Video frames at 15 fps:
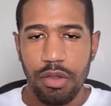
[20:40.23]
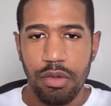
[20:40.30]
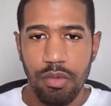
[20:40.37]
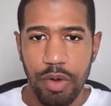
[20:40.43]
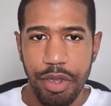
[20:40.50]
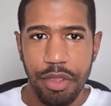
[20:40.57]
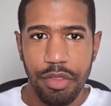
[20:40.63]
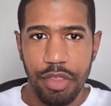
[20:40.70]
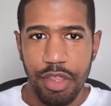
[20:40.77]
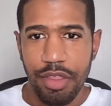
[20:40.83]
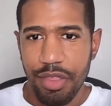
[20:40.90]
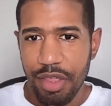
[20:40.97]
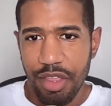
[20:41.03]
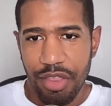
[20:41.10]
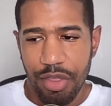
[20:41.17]
right?
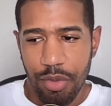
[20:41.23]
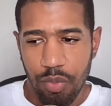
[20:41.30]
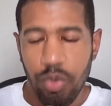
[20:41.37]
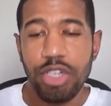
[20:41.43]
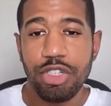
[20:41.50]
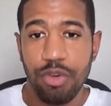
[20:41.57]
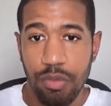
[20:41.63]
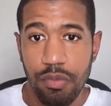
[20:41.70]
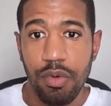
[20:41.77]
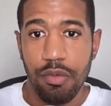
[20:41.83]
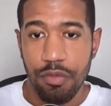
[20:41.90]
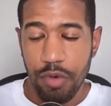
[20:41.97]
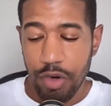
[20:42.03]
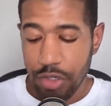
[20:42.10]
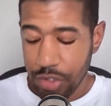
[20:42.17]
The risk
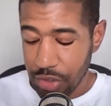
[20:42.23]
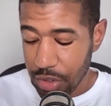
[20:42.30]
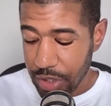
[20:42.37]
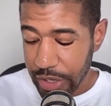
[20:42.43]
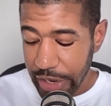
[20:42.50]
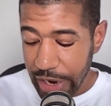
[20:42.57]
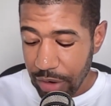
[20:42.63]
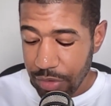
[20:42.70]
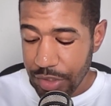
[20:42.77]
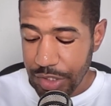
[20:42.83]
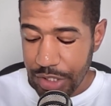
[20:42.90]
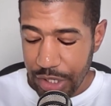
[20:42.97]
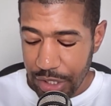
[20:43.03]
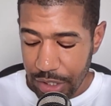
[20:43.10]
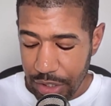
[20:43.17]
reversal, the
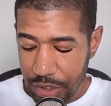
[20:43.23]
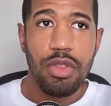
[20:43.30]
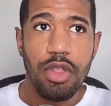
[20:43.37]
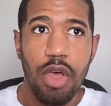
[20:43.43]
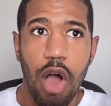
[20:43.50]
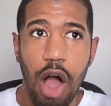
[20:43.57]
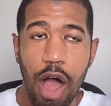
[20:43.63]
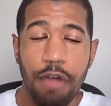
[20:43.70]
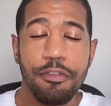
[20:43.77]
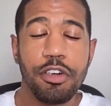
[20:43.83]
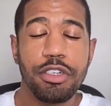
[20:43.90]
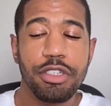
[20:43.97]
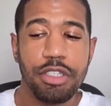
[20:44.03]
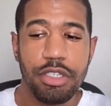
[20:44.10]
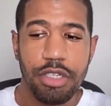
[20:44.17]
guarantee,
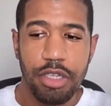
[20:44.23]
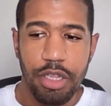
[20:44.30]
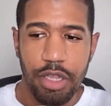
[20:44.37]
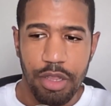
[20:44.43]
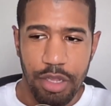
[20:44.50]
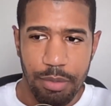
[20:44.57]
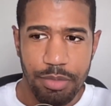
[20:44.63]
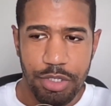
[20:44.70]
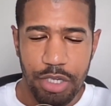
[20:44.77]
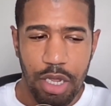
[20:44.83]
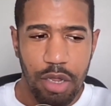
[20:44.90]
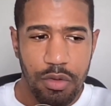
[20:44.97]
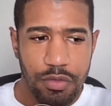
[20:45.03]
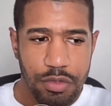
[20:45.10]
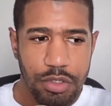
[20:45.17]
offers in
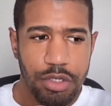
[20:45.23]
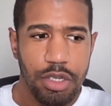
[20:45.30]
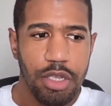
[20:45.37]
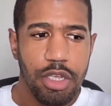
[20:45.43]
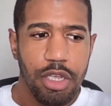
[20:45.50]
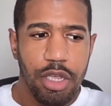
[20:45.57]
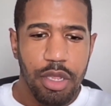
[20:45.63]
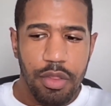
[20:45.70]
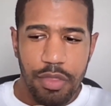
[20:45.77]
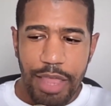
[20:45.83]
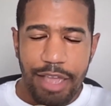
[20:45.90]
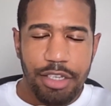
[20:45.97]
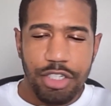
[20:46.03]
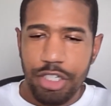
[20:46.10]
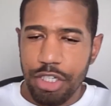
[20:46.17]
themselves,
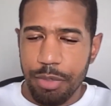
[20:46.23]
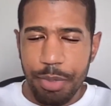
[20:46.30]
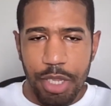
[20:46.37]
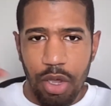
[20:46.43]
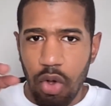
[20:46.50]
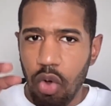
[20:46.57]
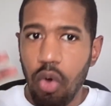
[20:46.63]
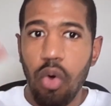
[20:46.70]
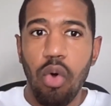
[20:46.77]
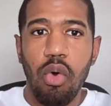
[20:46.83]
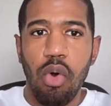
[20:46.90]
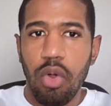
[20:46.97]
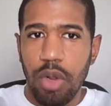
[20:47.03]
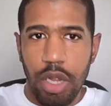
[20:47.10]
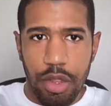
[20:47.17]
that should be a
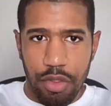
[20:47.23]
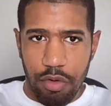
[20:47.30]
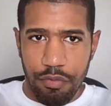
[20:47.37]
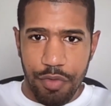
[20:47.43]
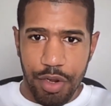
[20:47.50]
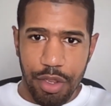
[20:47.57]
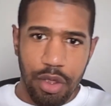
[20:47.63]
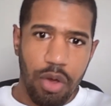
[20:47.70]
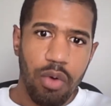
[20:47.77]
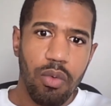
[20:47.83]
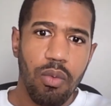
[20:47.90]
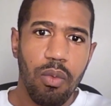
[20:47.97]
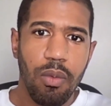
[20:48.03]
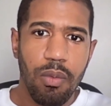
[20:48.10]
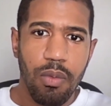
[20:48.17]
whole other video,
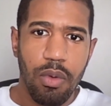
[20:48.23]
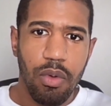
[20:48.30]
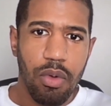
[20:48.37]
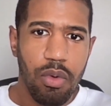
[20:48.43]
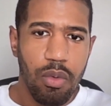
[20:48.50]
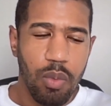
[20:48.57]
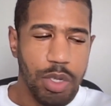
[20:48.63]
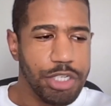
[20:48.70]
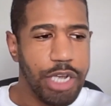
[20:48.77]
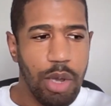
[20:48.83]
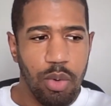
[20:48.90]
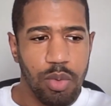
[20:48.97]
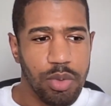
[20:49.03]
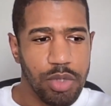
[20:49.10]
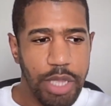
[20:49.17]
which I
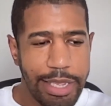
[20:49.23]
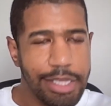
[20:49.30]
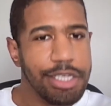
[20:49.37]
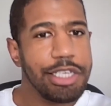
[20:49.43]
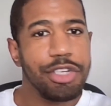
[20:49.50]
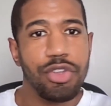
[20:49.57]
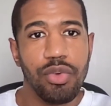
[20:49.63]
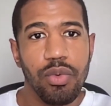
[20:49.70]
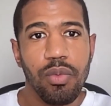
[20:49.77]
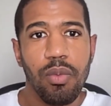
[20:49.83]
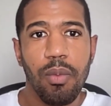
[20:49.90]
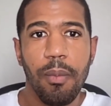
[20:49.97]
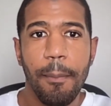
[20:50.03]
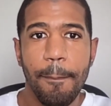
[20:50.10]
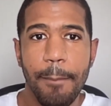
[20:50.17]
will likely do.
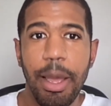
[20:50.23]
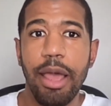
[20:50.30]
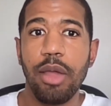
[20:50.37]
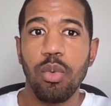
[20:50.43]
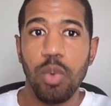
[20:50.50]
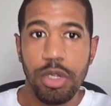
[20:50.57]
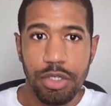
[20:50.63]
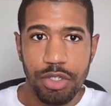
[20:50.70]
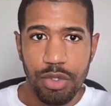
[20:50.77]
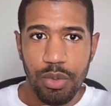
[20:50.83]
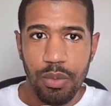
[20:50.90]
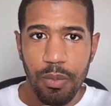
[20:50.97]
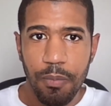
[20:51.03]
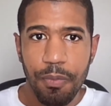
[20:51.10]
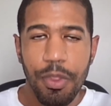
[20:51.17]
I will do.
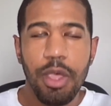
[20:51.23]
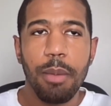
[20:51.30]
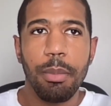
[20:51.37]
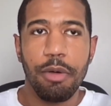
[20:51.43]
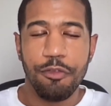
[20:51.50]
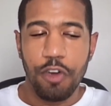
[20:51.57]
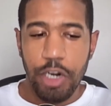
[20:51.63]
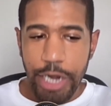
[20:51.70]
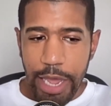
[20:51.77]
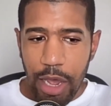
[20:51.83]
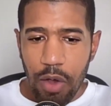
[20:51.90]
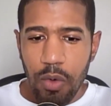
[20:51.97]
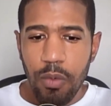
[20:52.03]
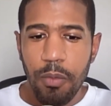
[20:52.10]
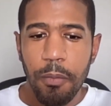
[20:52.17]
But for
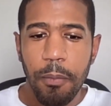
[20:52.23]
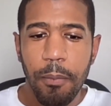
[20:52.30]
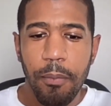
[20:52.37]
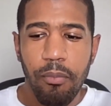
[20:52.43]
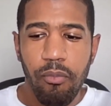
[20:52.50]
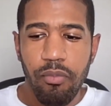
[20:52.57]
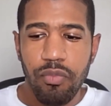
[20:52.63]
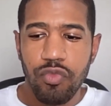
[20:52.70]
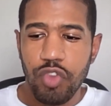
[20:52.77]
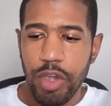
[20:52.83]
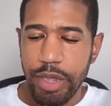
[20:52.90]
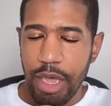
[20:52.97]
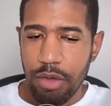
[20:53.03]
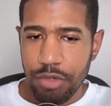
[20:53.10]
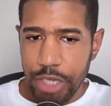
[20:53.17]
now,
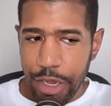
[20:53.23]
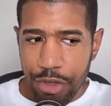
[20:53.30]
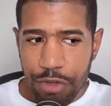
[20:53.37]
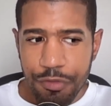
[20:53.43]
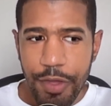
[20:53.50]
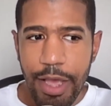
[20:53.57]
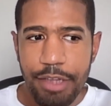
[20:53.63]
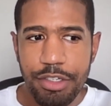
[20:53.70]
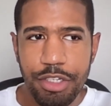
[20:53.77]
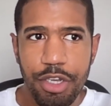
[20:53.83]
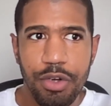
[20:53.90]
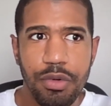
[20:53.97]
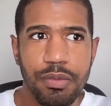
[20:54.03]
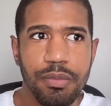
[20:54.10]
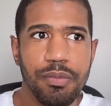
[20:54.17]
check out Daniel Fazio.